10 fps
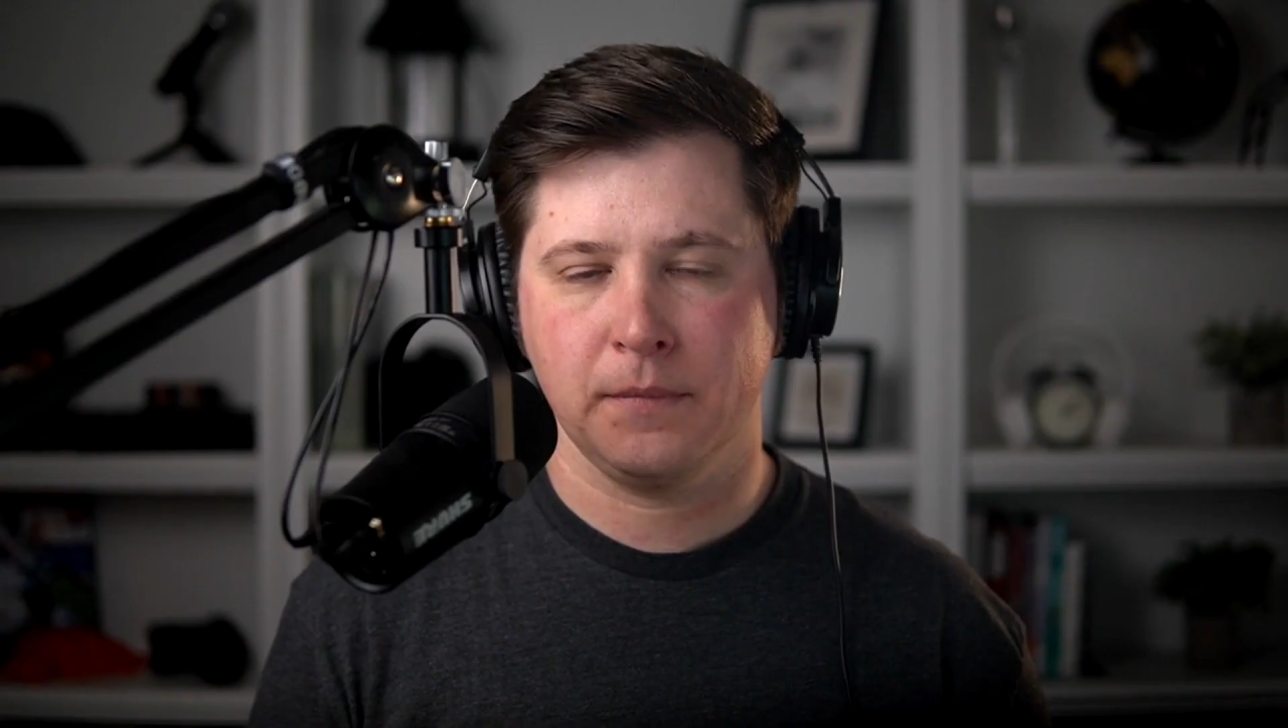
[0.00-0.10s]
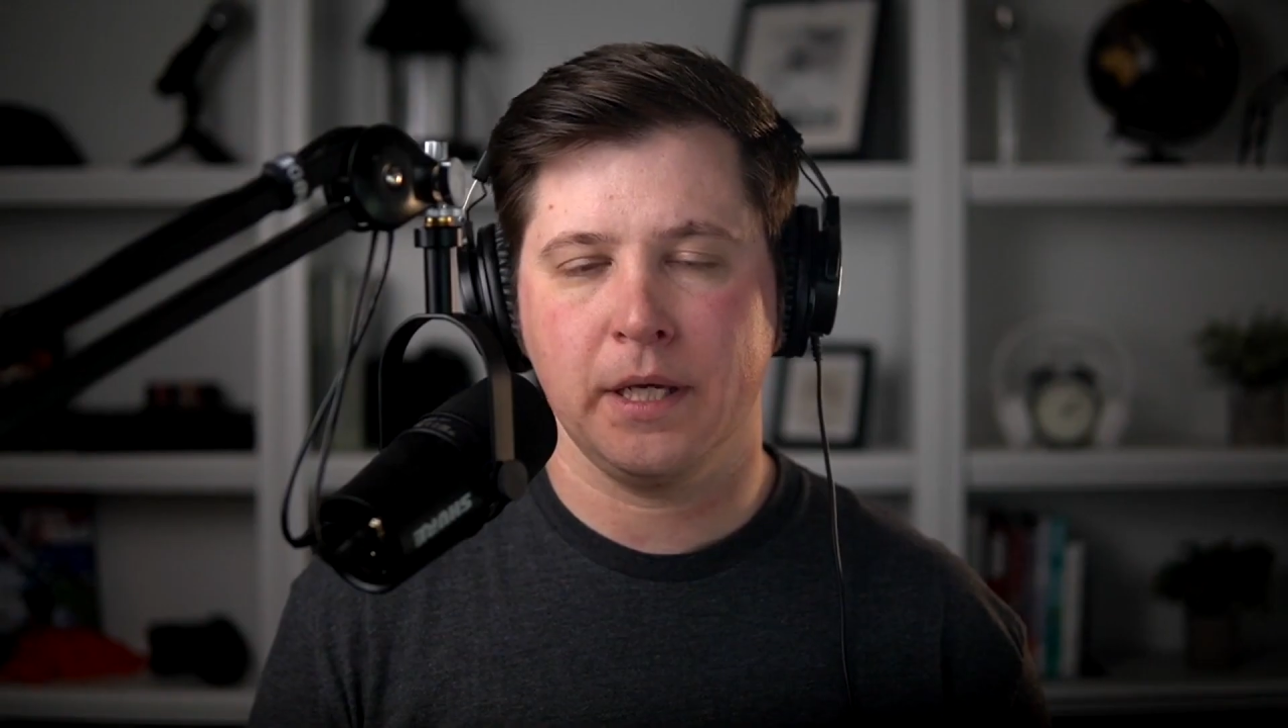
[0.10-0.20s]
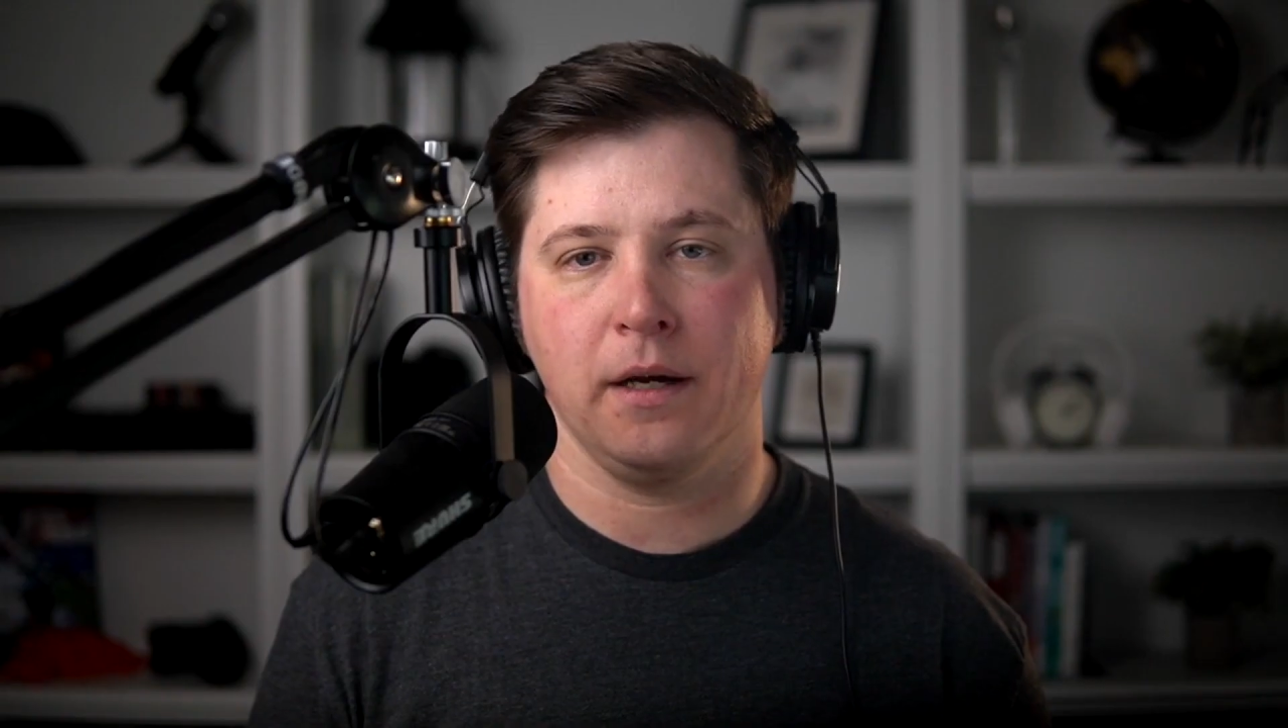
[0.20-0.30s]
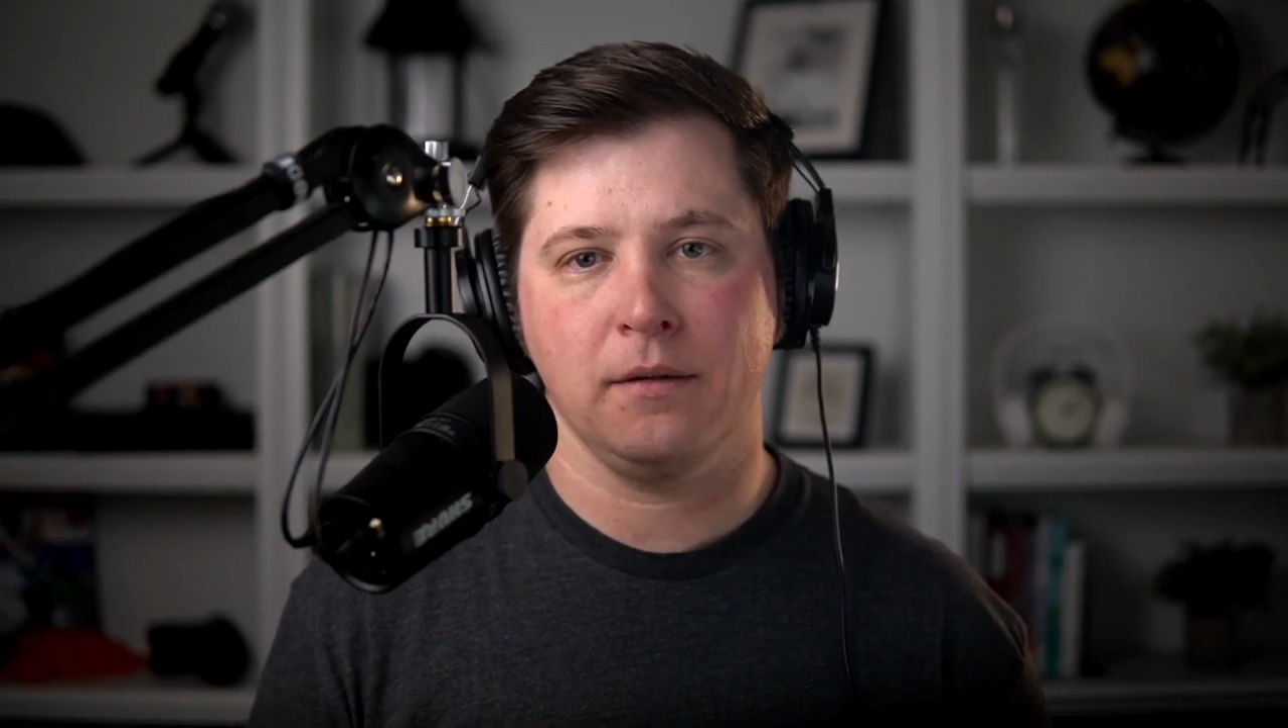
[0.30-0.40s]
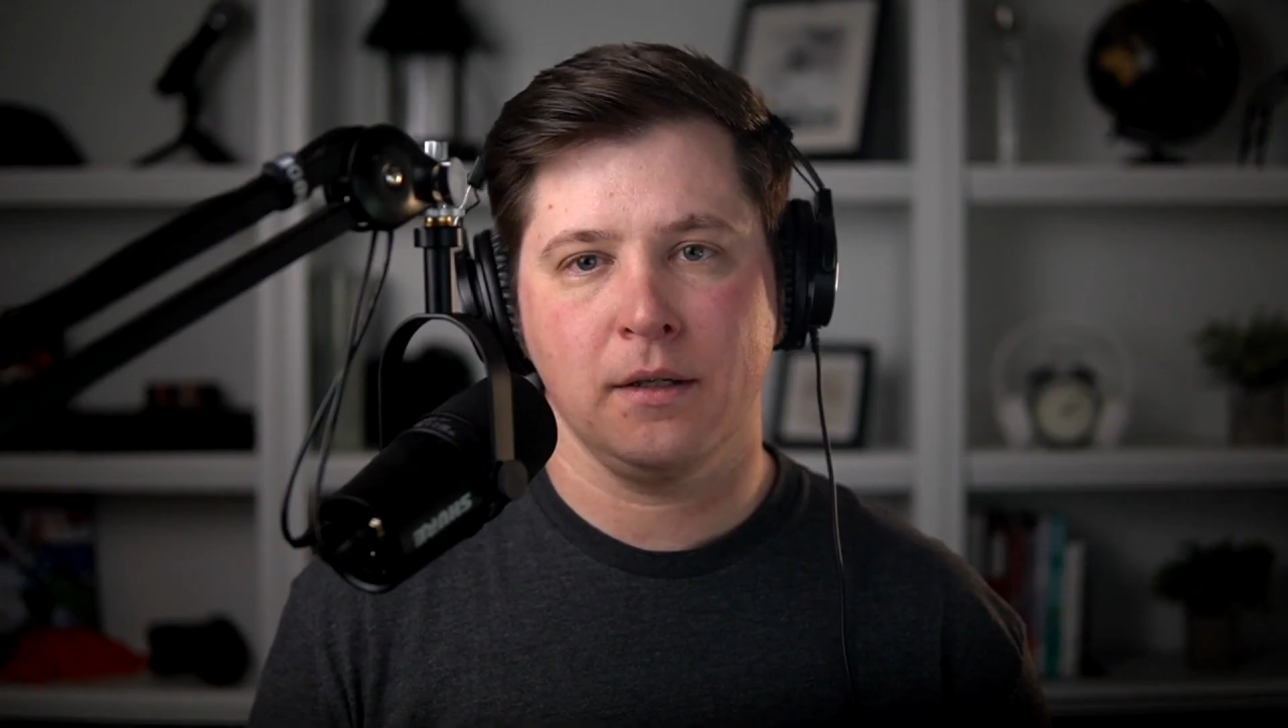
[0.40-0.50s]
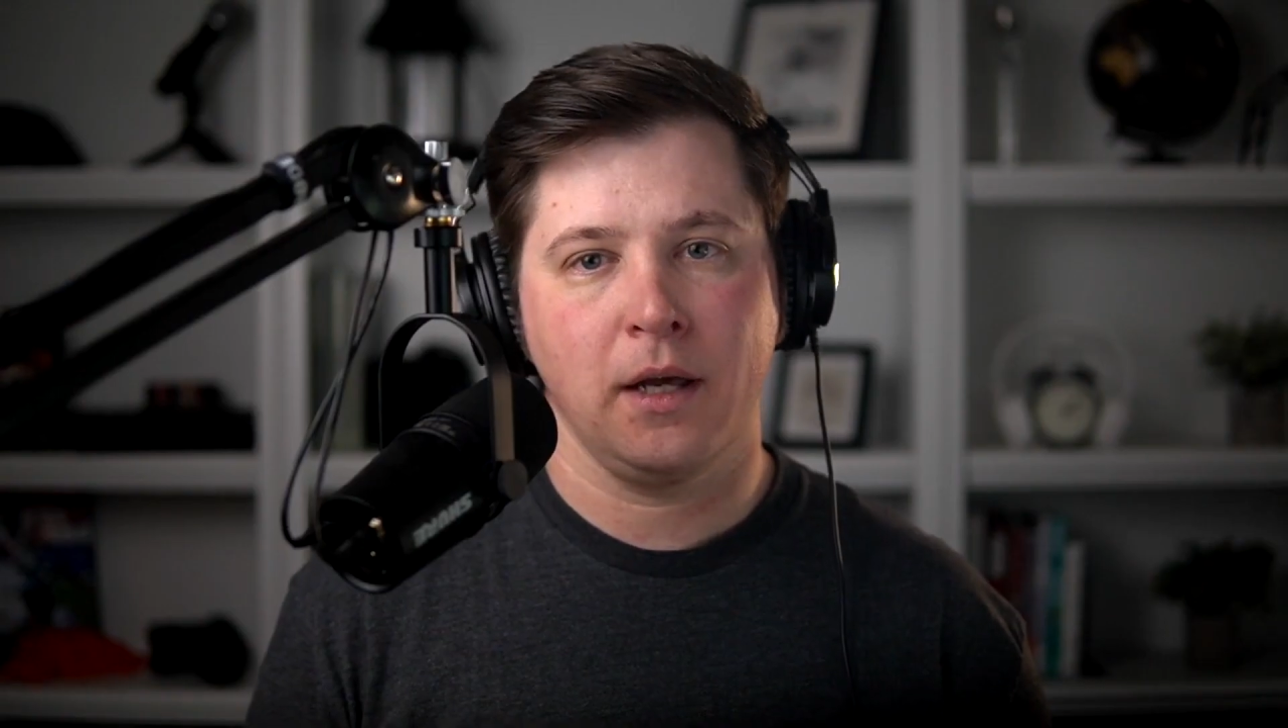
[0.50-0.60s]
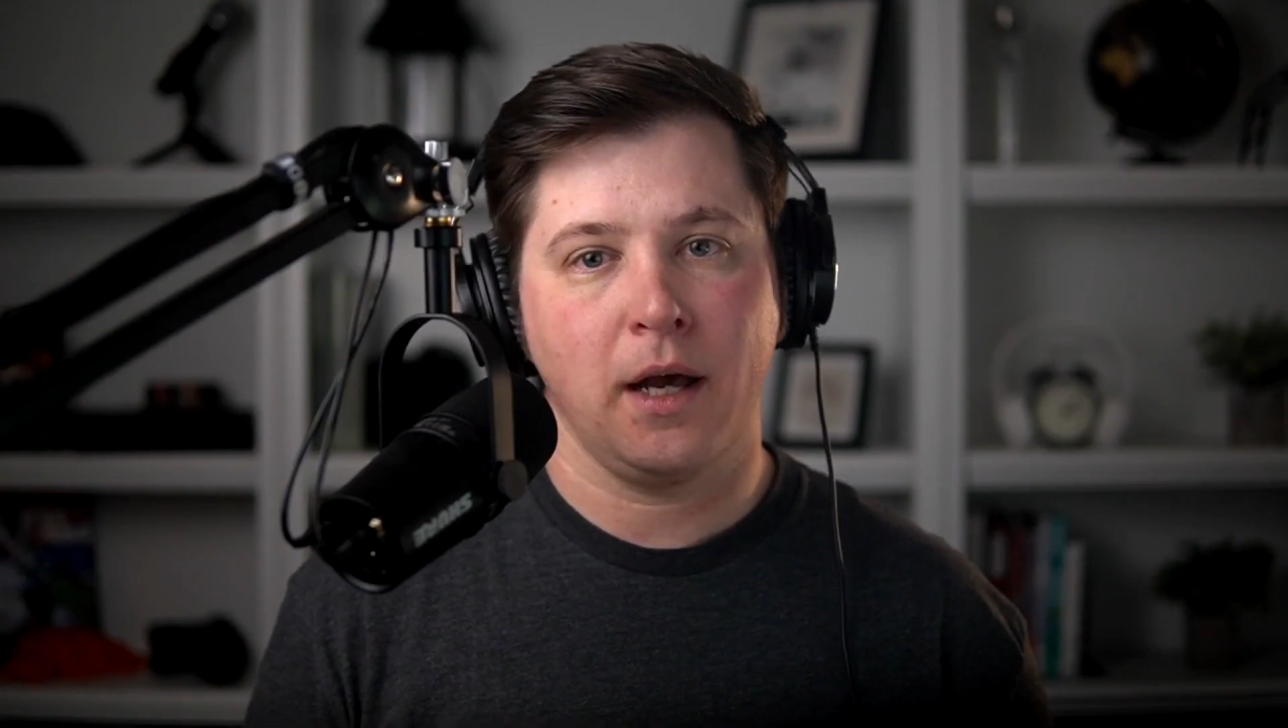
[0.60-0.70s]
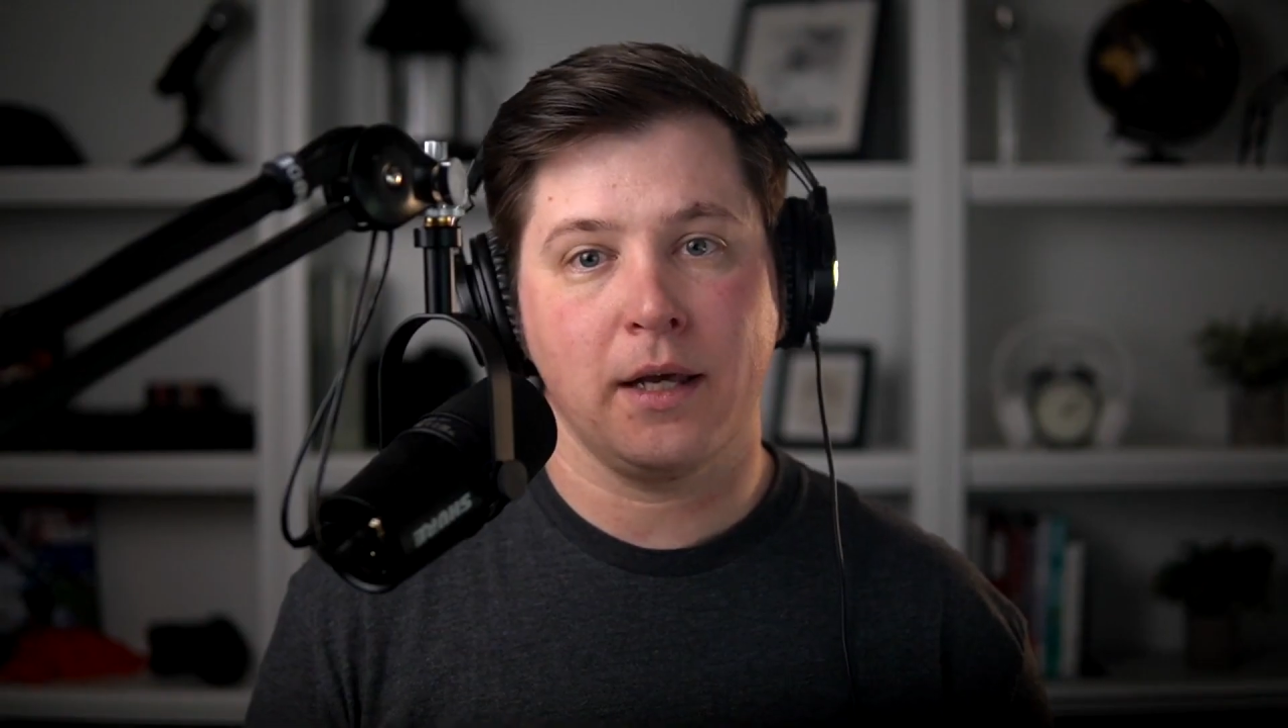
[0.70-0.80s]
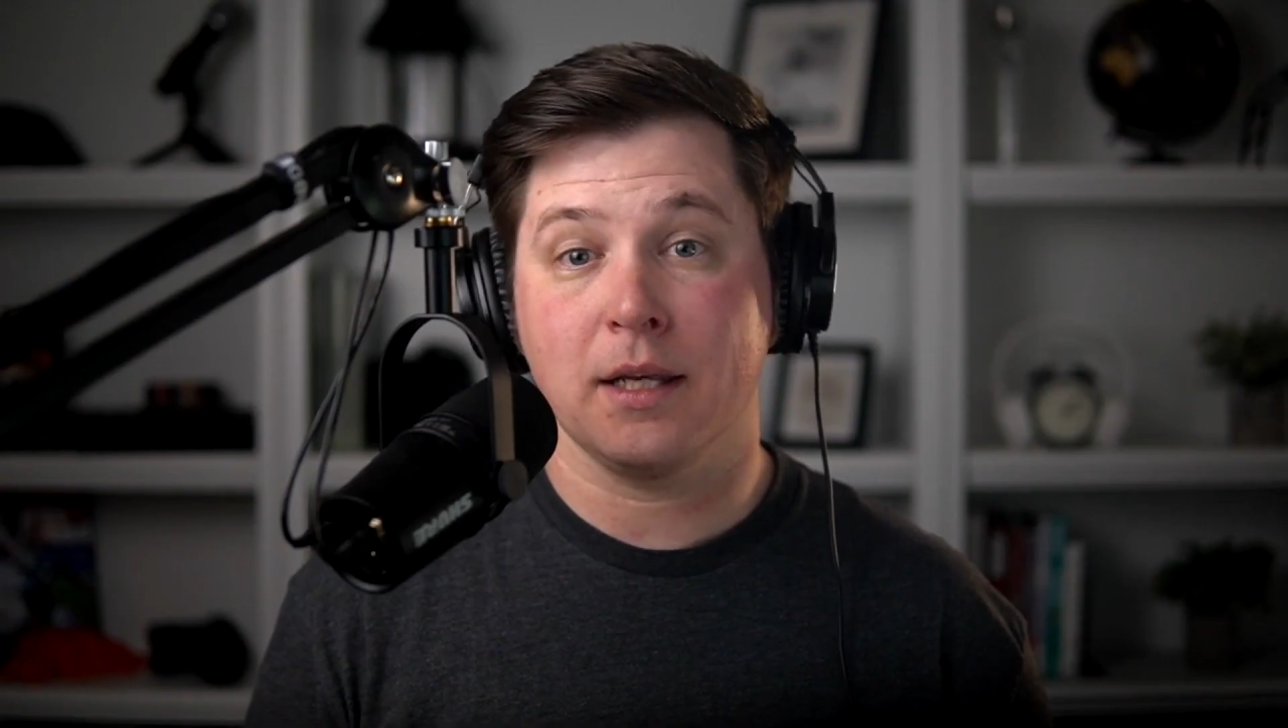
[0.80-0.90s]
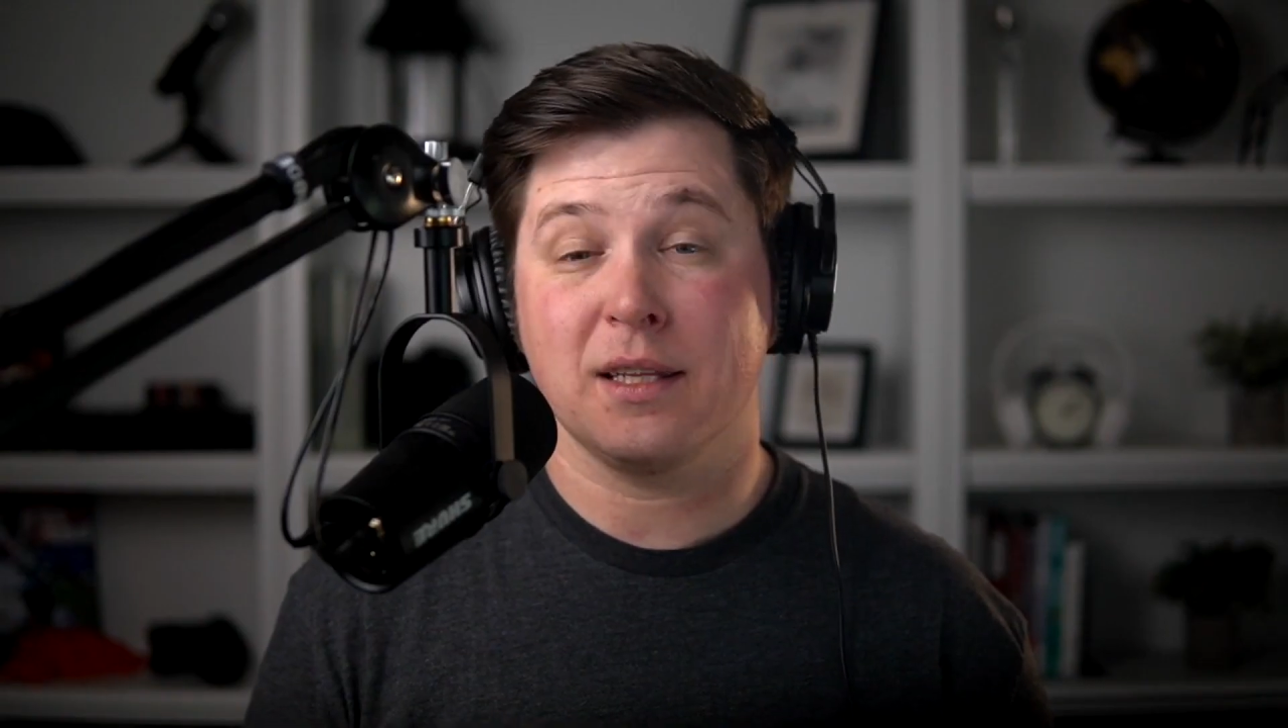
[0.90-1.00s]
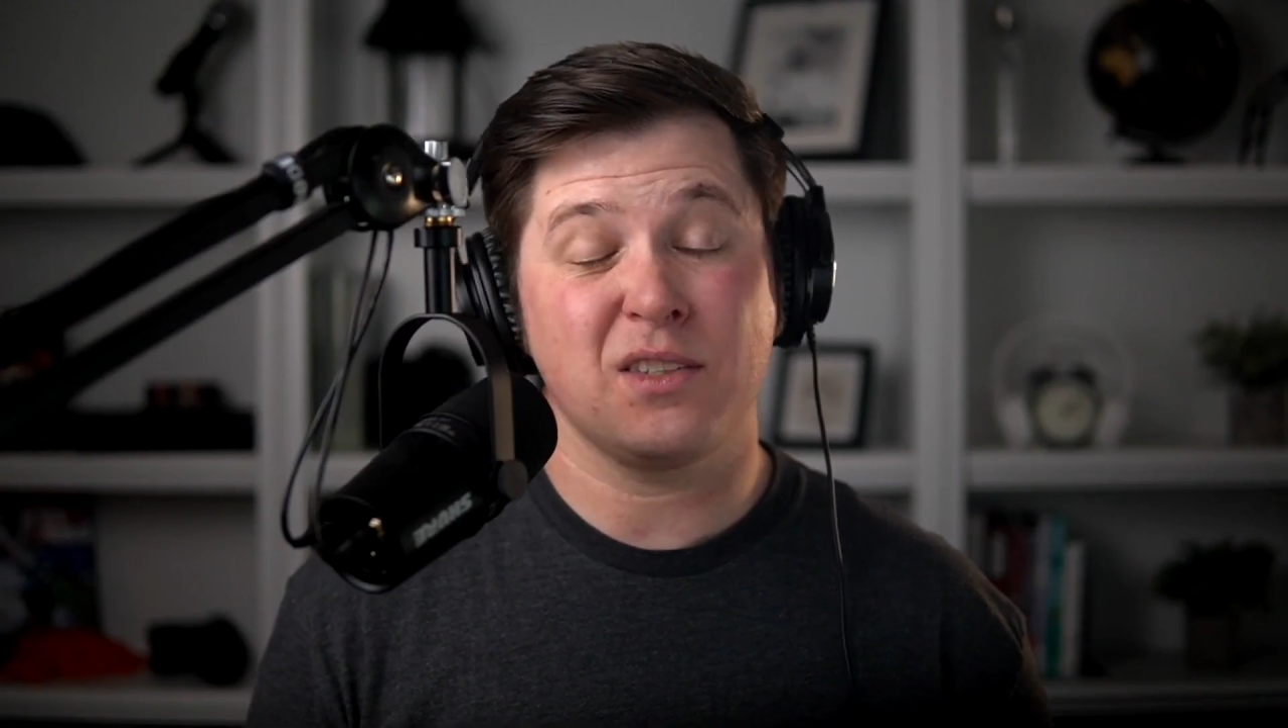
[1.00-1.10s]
Yeah. I think